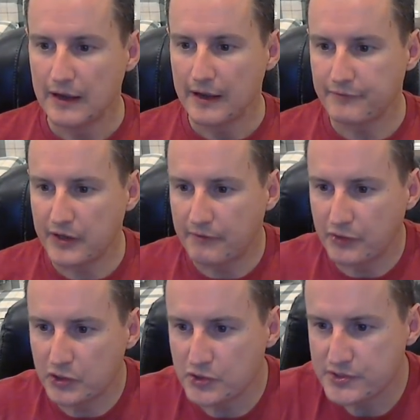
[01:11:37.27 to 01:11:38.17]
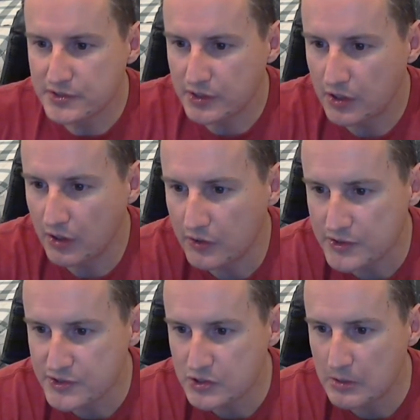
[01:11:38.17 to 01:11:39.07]
Have you ever used a color
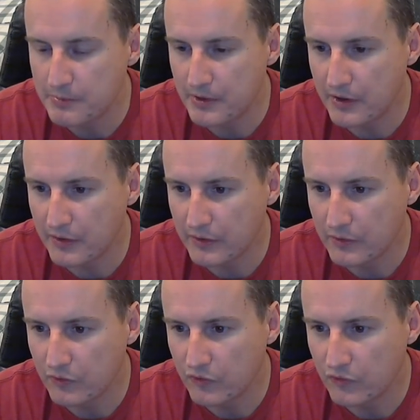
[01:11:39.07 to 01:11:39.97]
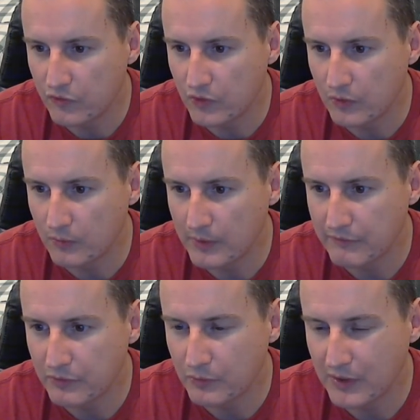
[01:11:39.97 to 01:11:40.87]
soap on the foam?
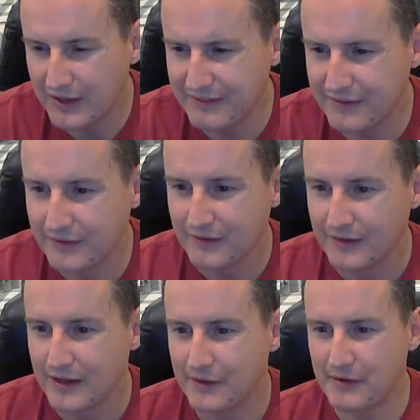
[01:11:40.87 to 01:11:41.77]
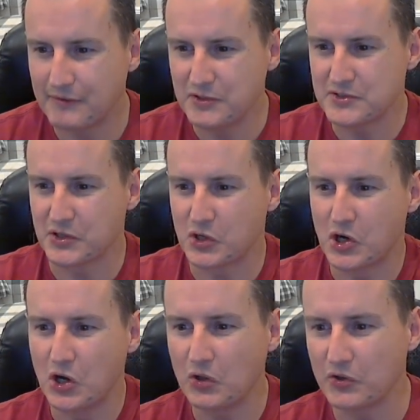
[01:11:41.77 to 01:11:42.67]
What? Have I ever used a
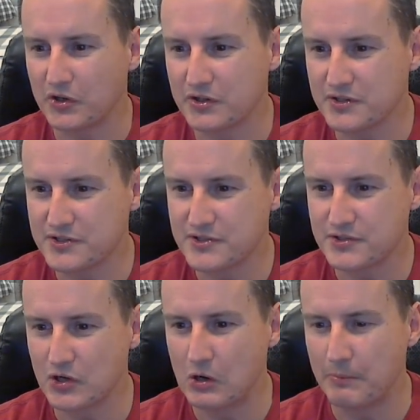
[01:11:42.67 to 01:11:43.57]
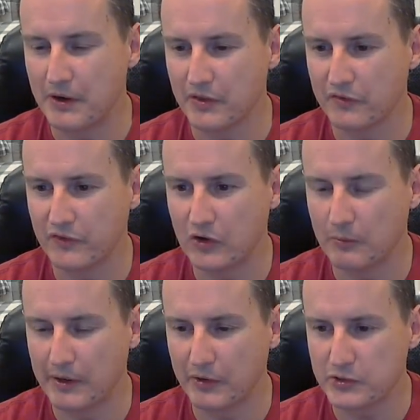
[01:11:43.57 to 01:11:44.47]
color soap on the
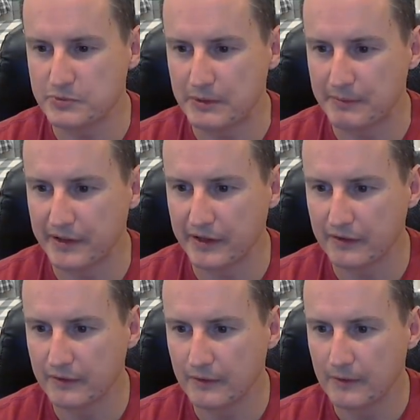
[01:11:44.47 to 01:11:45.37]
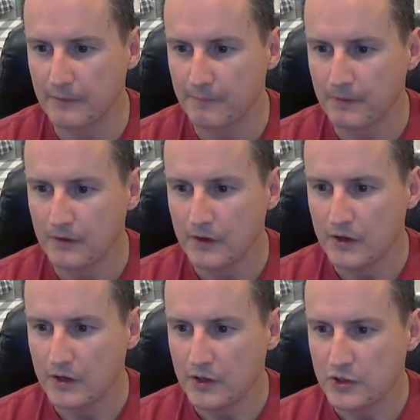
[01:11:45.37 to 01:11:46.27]
foam? I don't know what you mean by that.
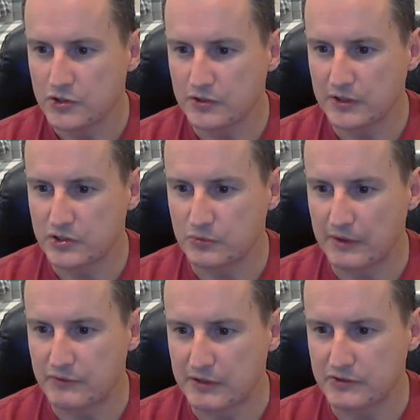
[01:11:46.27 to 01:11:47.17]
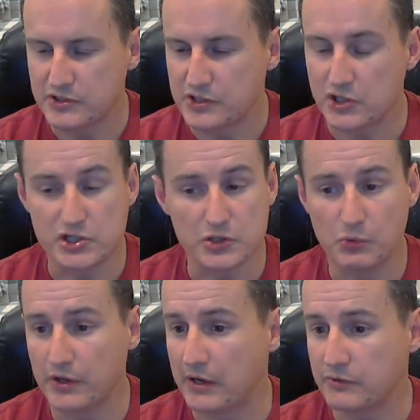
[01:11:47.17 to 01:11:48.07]
You should let your wife drive a GTR. She
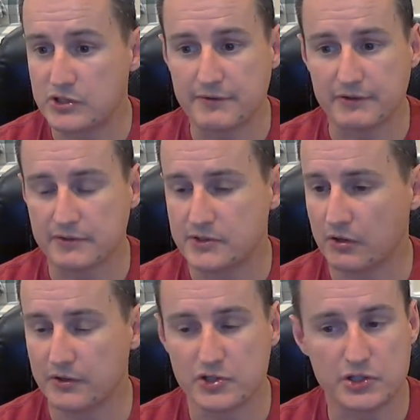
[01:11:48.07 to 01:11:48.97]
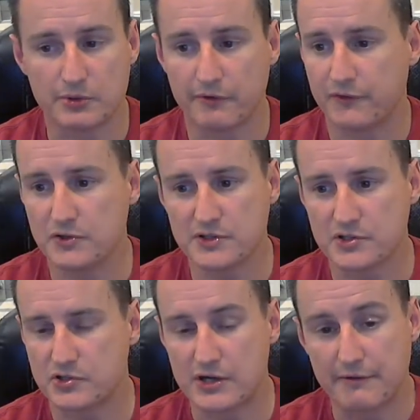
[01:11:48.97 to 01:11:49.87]
will not drive it, Dalton. She refuses
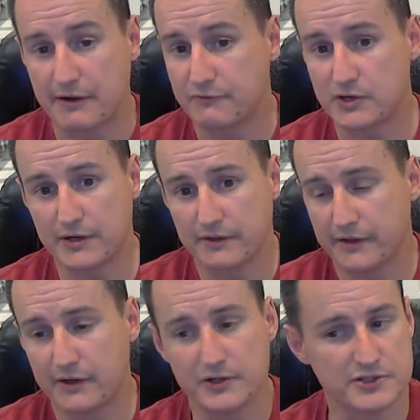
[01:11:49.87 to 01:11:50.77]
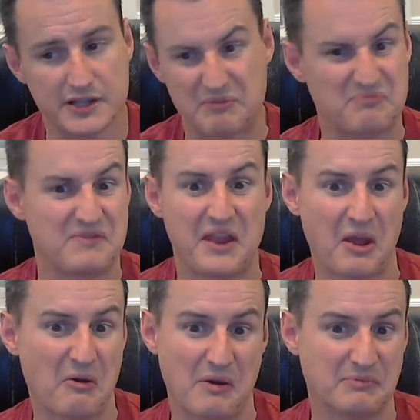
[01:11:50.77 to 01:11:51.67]
to drive it. I've tried to let her, and she's like, "No,
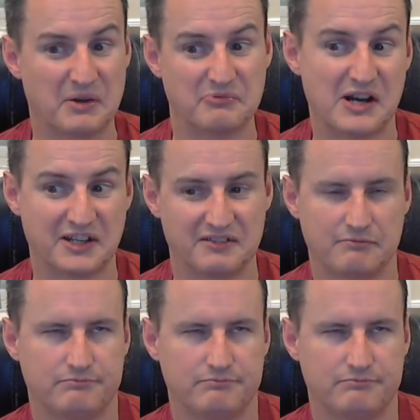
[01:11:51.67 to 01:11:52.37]
I'm gonna wreck it."